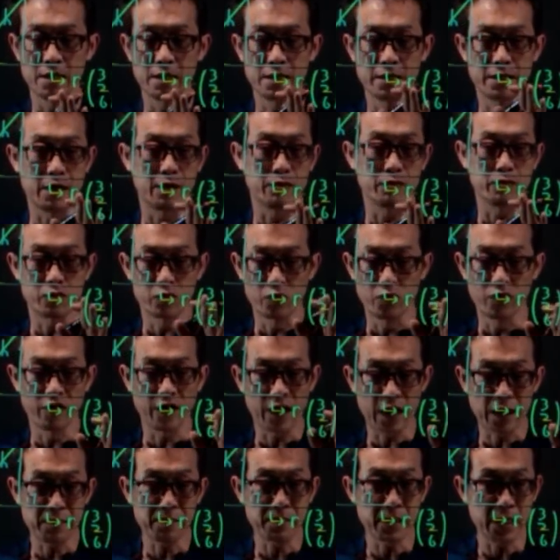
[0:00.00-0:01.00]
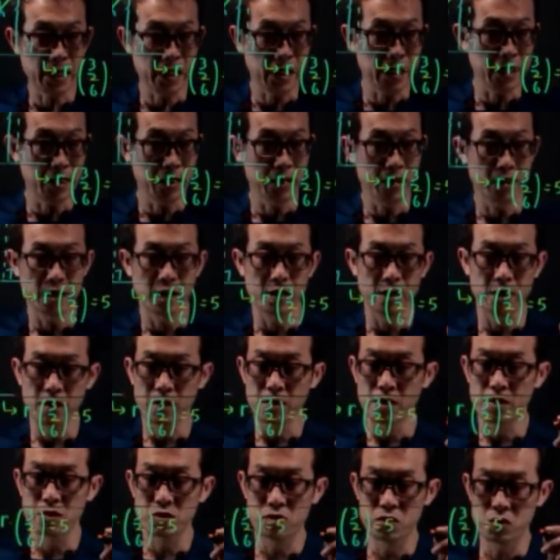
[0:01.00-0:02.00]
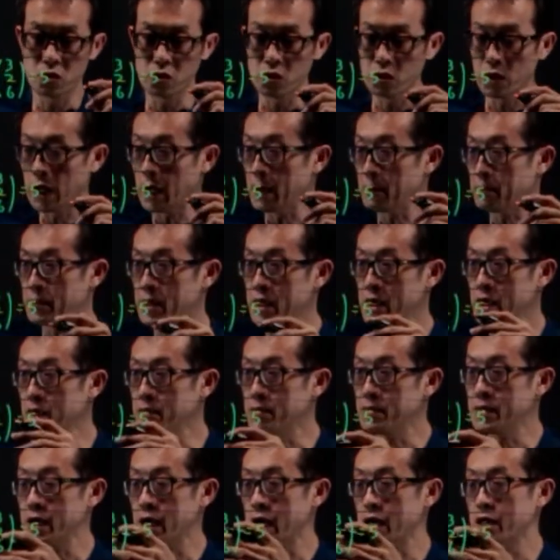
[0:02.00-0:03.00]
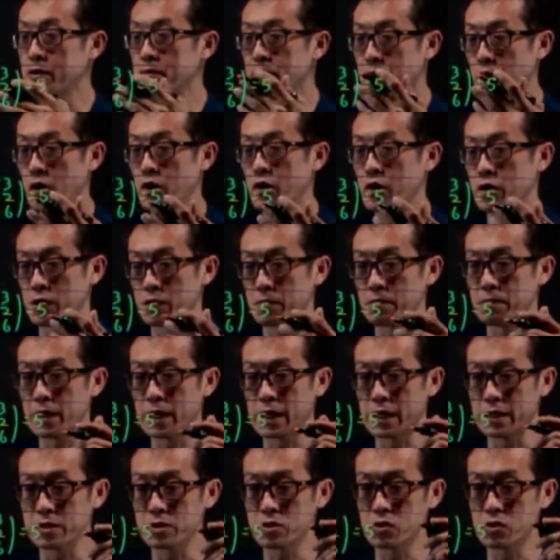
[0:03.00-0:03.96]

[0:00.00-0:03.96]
Now to find p, so let p be any point on the plane.